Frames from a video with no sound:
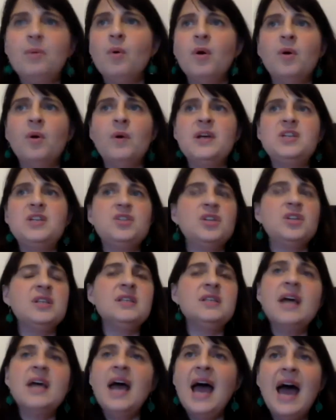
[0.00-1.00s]
questions
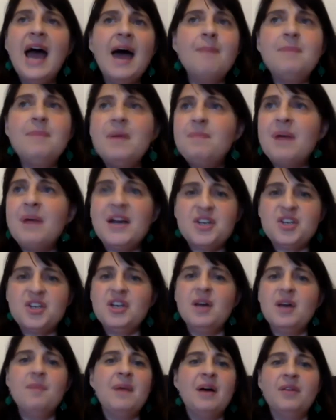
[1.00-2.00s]
and be
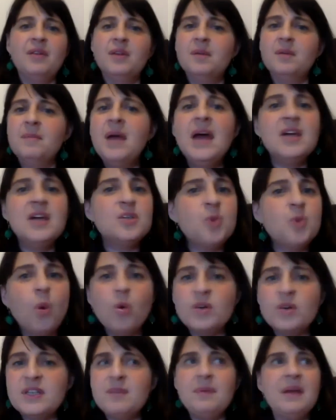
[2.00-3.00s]
passionate about them.
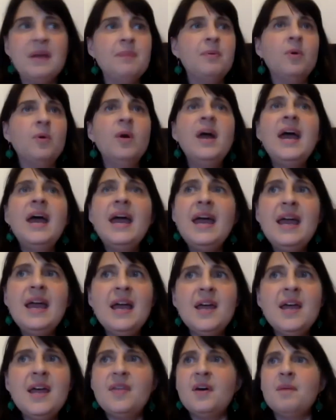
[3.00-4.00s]
Talk to people,
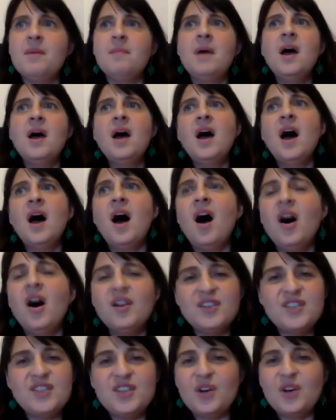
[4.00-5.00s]
hear them,
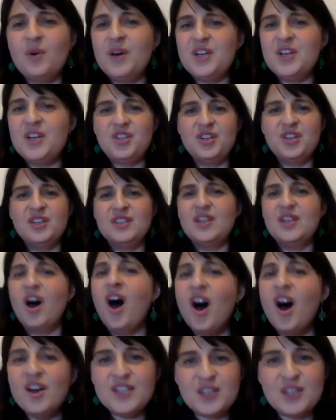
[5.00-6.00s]
answer questions,
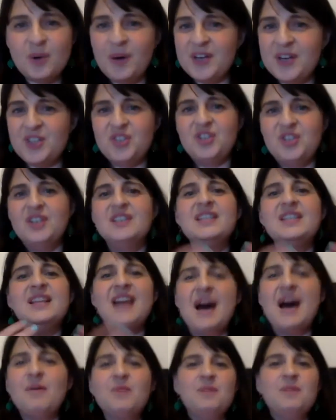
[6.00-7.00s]
ask questions.
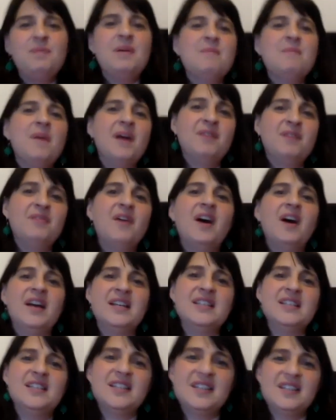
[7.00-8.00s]
That would be my
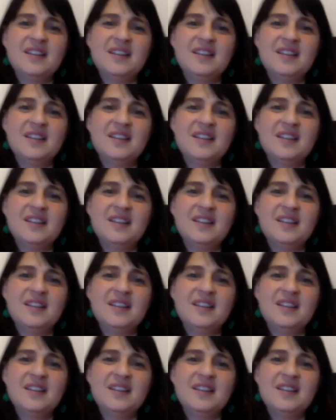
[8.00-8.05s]
advice.